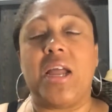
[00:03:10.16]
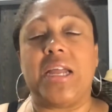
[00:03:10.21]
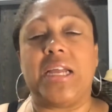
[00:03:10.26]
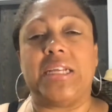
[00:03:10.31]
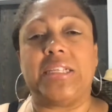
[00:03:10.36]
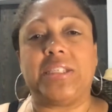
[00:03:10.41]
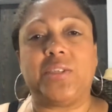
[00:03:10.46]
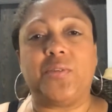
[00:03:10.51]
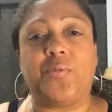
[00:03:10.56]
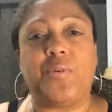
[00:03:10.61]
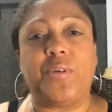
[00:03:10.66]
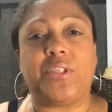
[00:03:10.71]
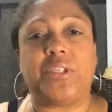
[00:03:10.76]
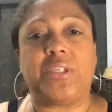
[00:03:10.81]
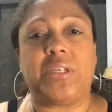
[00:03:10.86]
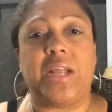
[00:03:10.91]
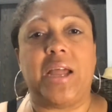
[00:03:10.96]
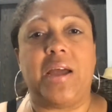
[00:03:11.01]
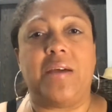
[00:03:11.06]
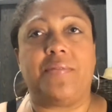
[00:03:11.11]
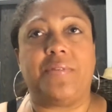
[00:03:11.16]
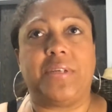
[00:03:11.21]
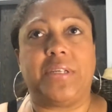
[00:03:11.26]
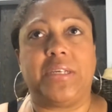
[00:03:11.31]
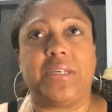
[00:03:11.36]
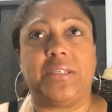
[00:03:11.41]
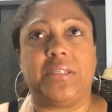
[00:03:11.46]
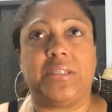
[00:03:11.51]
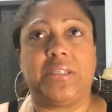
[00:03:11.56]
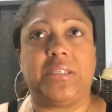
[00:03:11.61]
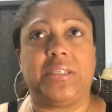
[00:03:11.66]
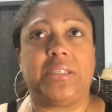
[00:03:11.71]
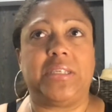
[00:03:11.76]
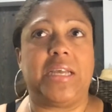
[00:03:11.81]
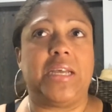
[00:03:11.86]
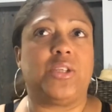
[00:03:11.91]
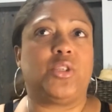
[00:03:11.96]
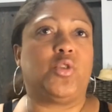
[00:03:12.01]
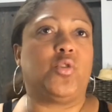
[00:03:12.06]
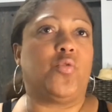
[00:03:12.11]
insufficient evidence
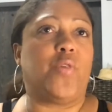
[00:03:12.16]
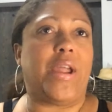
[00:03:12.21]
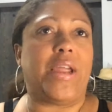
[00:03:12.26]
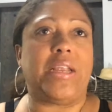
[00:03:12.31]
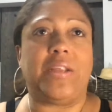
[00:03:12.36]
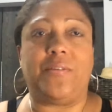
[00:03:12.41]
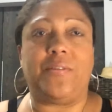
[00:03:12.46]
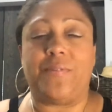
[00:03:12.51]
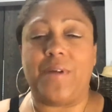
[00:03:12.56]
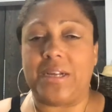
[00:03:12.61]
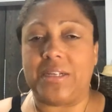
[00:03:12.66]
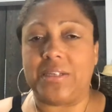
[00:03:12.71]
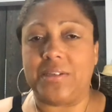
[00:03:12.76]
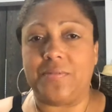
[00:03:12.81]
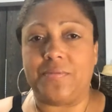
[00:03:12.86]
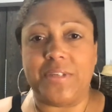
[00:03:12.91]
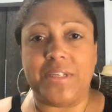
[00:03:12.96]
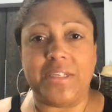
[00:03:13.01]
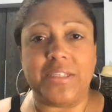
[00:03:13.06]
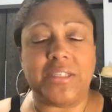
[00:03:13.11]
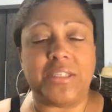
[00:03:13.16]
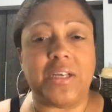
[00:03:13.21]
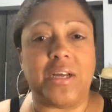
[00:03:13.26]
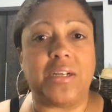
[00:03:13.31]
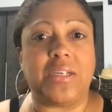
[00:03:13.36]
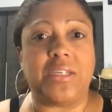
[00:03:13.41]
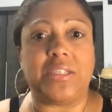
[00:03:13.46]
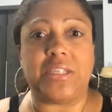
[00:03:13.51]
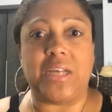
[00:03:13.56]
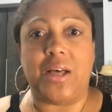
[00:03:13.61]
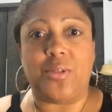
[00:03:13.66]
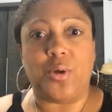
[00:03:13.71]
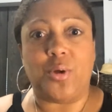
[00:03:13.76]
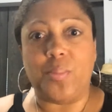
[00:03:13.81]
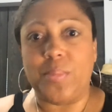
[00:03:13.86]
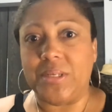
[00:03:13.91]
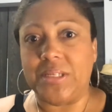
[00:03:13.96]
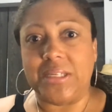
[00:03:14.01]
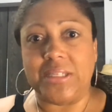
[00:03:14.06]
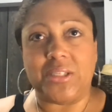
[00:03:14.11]
to rate effectiveness on its
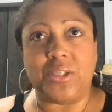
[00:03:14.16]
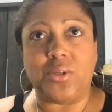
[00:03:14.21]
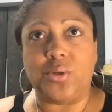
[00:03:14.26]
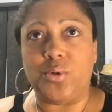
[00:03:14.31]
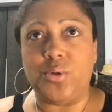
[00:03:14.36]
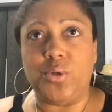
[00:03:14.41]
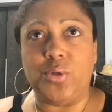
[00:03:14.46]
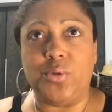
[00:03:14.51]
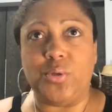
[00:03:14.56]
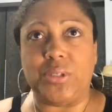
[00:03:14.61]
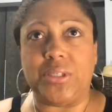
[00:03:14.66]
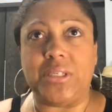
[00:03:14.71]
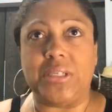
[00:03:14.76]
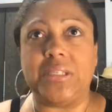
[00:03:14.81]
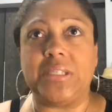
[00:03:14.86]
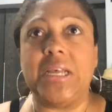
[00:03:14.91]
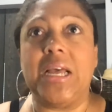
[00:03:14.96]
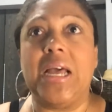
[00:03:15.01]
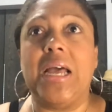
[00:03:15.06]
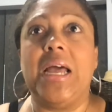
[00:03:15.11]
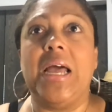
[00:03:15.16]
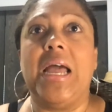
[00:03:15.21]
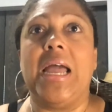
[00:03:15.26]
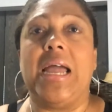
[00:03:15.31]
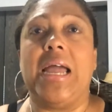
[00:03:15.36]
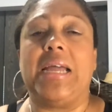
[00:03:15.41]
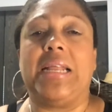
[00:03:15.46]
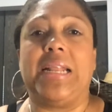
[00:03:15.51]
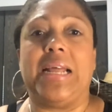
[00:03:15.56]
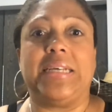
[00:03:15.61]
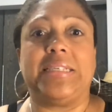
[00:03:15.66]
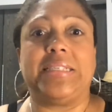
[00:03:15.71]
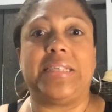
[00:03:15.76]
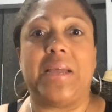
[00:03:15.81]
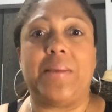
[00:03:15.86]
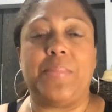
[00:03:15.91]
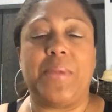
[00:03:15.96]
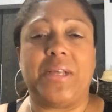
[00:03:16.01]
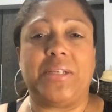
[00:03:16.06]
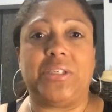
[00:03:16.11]
other medicinal uses. And as
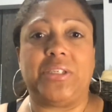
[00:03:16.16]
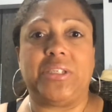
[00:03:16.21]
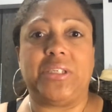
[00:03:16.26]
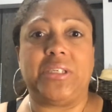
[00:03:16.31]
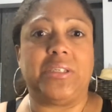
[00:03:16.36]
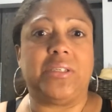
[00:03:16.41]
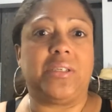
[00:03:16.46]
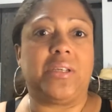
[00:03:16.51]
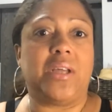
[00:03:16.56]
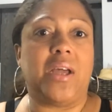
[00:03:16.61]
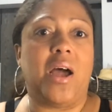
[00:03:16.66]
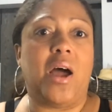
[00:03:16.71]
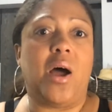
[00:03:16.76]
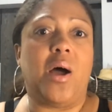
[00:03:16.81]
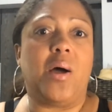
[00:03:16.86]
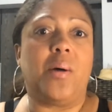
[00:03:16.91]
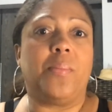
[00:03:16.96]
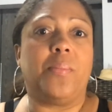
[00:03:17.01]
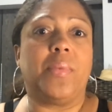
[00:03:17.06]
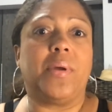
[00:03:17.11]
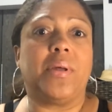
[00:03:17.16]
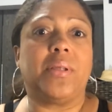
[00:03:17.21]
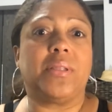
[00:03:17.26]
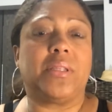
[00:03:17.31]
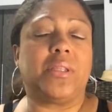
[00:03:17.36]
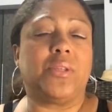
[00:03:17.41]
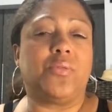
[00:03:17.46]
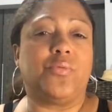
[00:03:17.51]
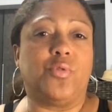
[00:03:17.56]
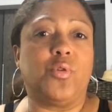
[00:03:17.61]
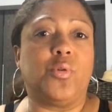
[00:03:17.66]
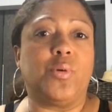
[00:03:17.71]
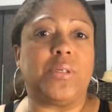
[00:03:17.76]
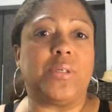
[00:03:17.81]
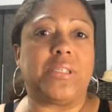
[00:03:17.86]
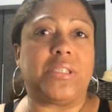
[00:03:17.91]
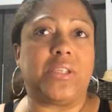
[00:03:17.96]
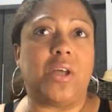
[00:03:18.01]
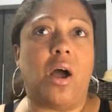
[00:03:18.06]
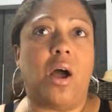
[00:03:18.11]
I mentioned, rue
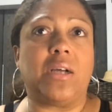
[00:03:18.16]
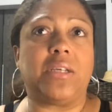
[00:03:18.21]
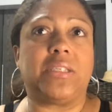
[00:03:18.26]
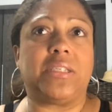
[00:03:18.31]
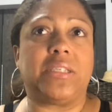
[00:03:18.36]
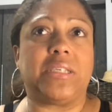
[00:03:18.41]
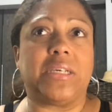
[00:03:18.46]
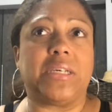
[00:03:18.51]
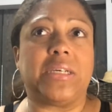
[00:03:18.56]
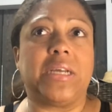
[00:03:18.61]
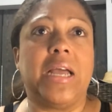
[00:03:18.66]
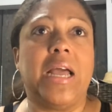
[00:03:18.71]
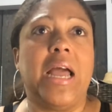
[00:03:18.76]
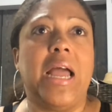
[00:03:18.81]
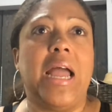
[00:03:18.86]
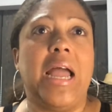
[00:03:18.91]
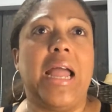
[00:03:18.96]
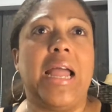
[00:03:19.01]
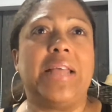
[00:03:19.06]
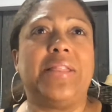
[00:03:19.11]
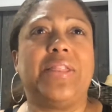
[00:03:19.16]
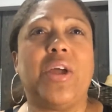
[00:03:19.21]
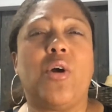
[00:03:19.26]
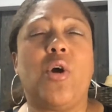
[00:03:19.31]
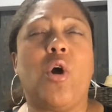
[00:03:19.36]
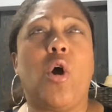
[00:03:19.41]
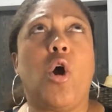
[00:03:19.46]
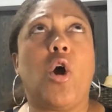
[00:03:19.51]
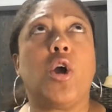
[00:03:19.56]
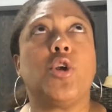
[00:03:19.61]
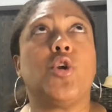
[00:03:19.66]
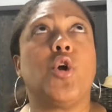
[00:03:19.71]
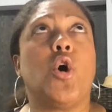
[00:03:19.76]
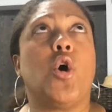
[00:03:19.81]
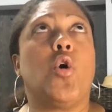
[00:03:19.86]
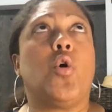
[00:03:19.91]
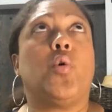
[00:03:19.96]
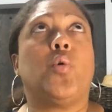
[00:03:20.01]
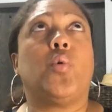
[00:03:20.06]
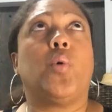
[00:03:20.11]
is toxic, and there
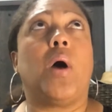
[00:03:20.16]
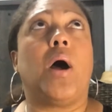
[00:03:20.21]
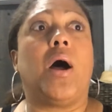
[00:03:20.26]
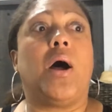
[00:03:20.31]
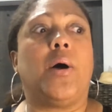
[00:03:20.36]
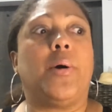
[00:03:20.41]
no